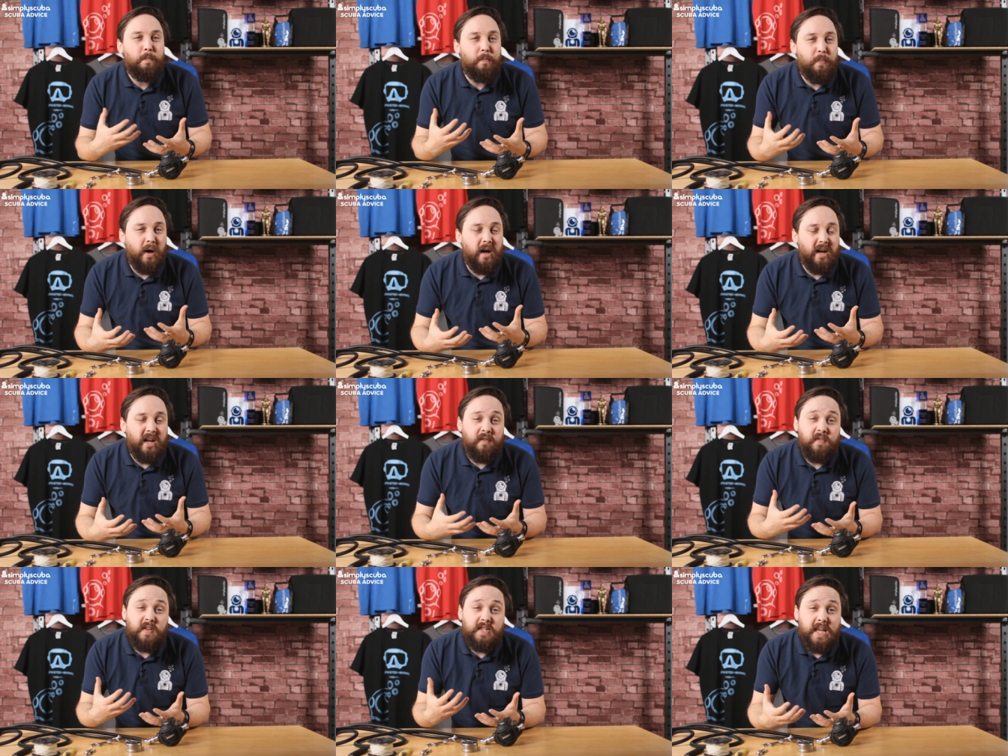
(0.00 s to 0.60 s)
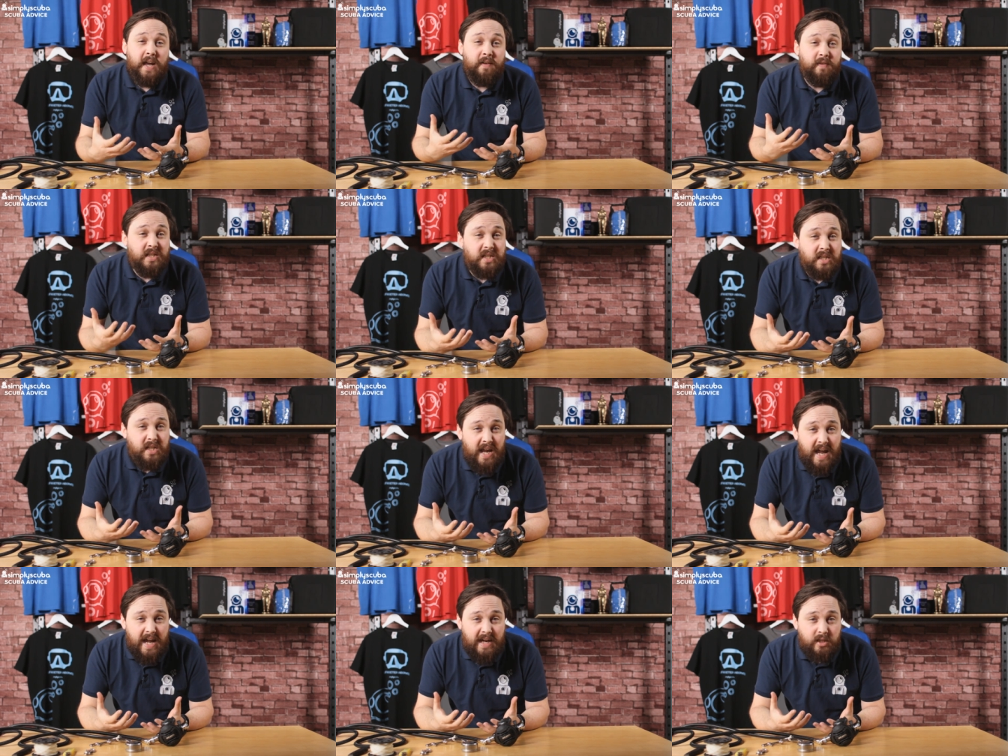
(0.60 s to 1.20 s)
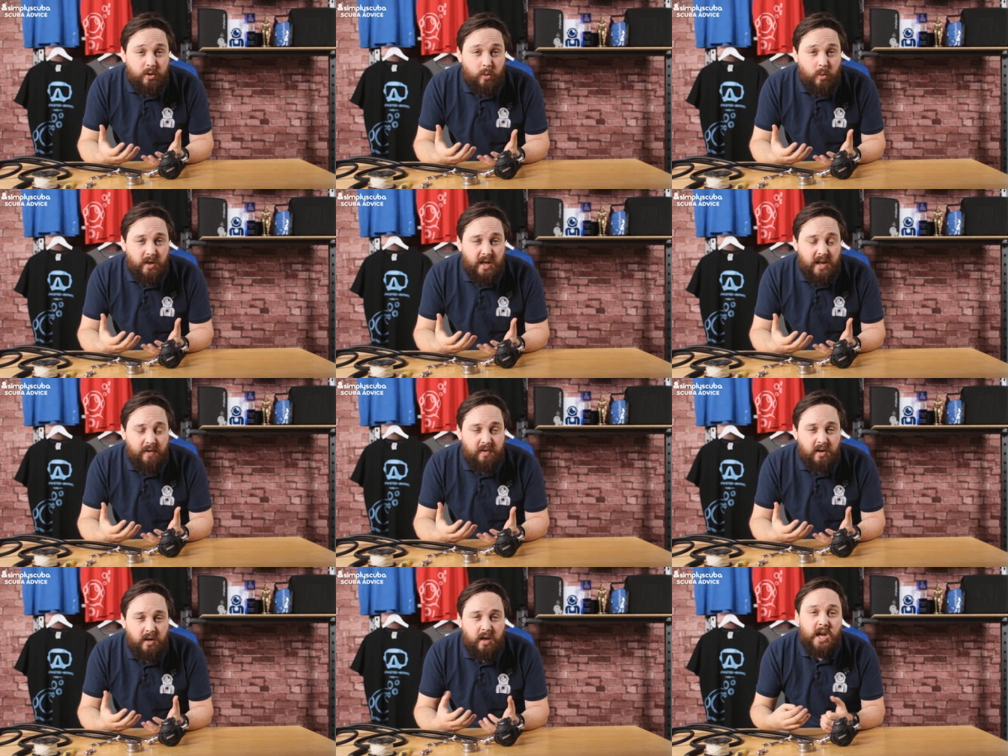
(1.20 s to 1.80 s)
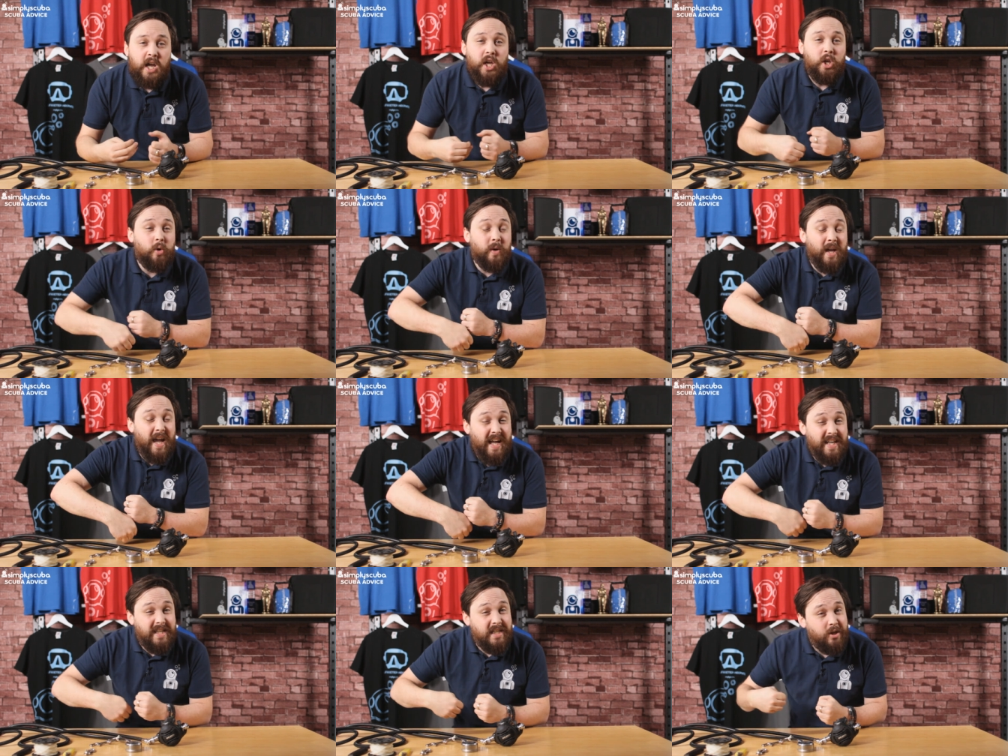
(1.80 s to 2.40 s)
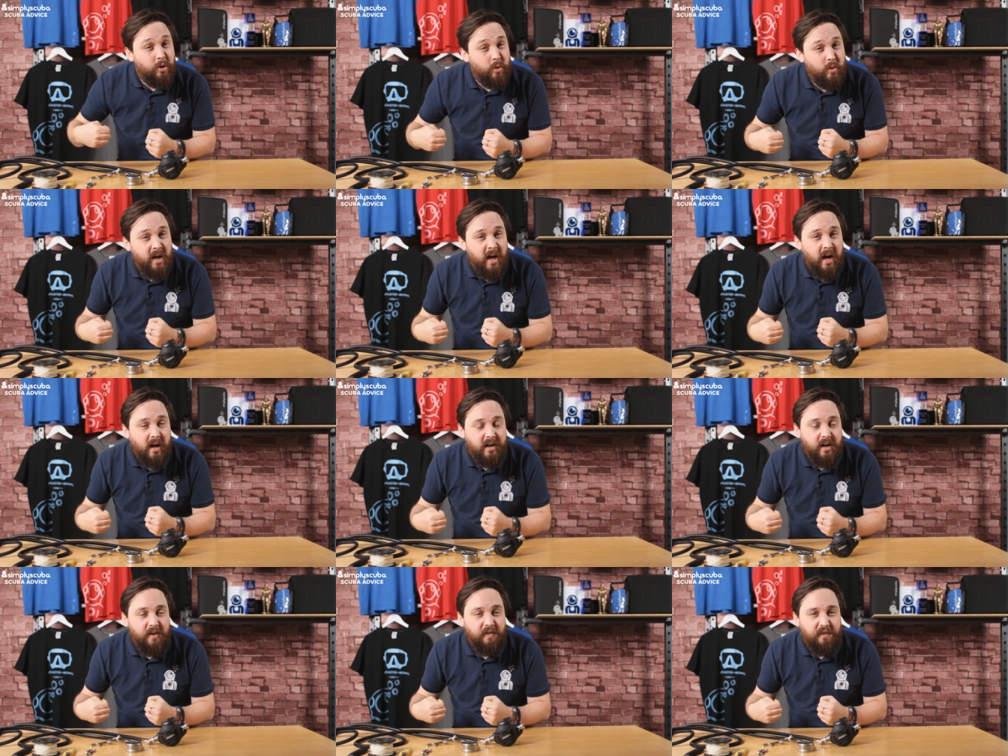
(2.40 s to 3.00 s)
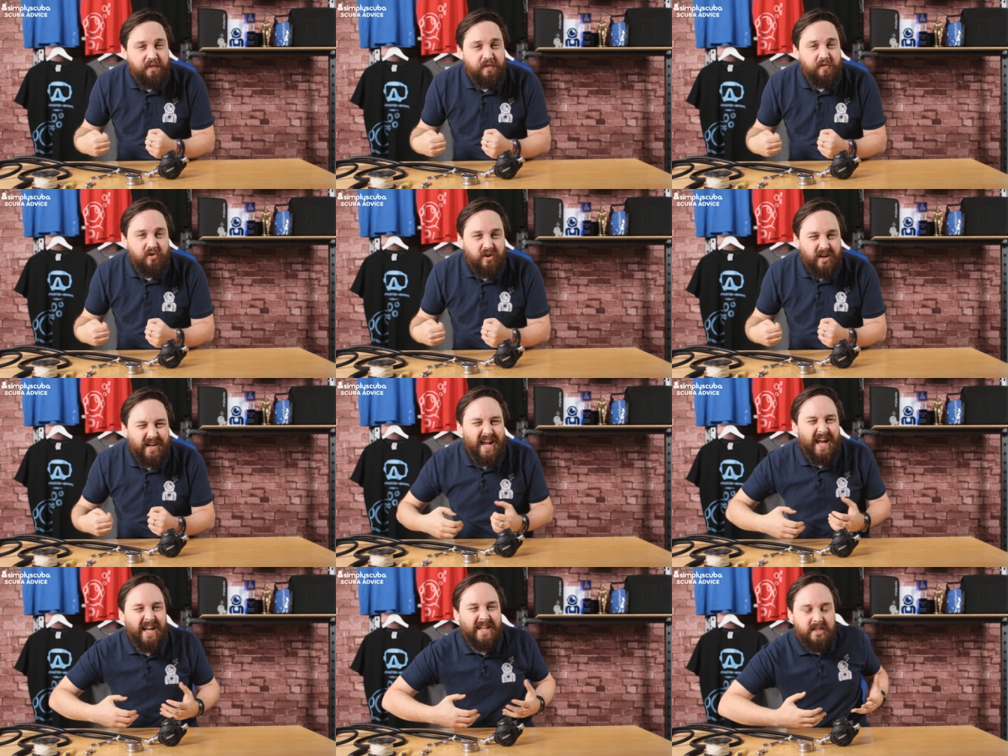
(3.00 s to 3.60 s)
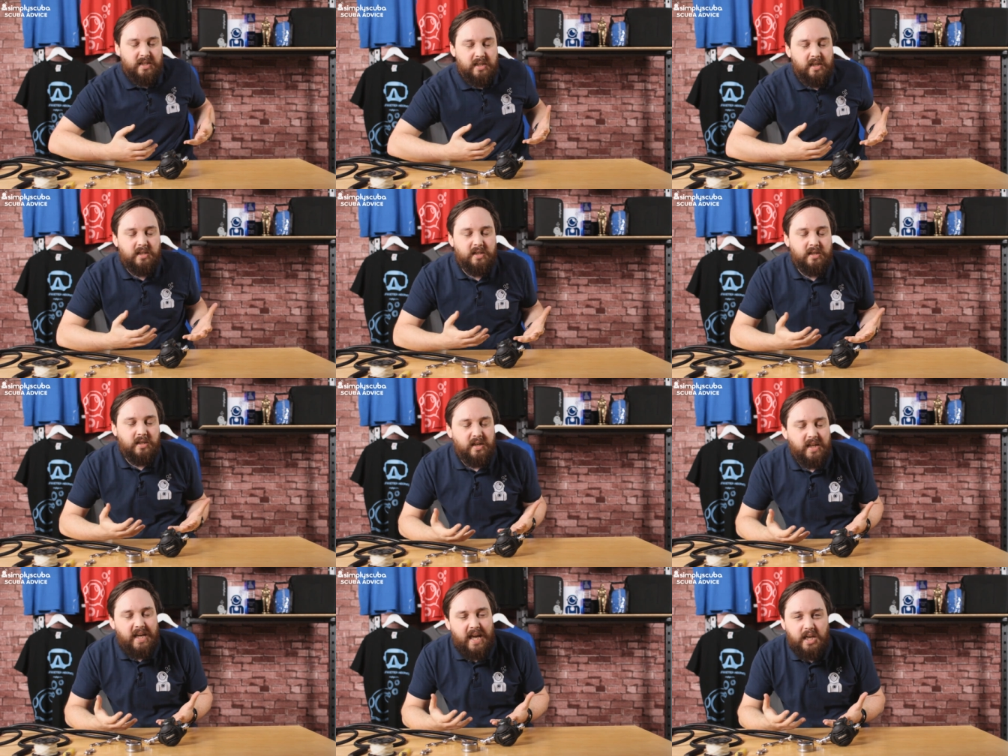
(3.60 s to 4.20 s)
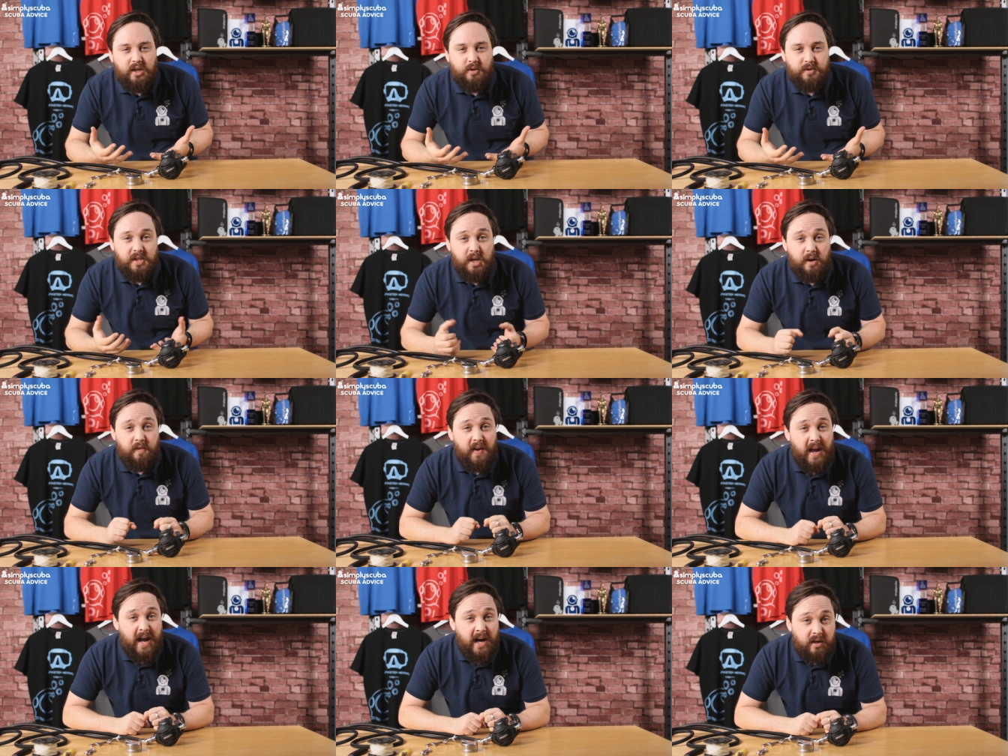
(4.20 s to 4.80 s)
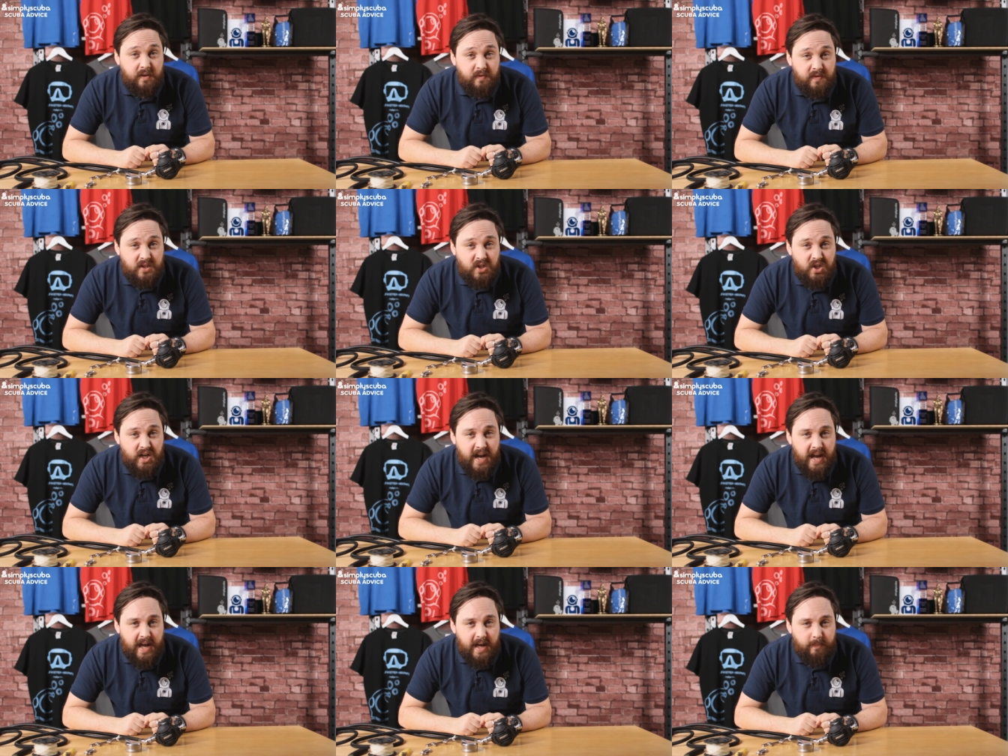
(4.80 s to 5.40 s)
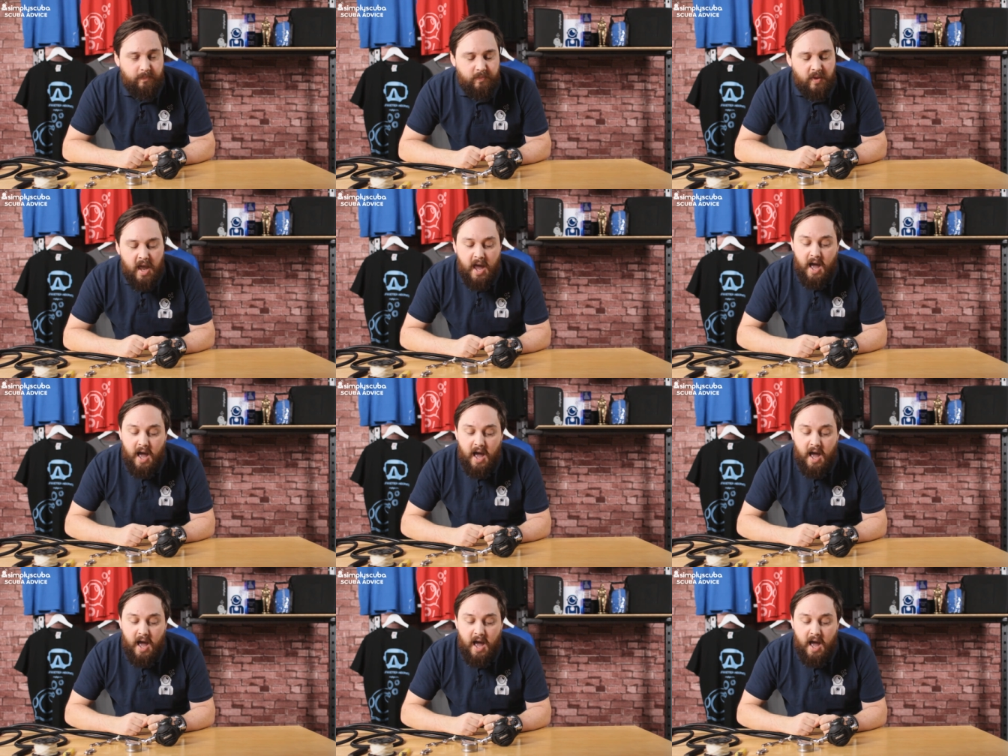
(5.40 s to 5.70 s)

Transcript: but if it's ever snagged or whatever, you can still cut it free and sort of get yourself out of a jam.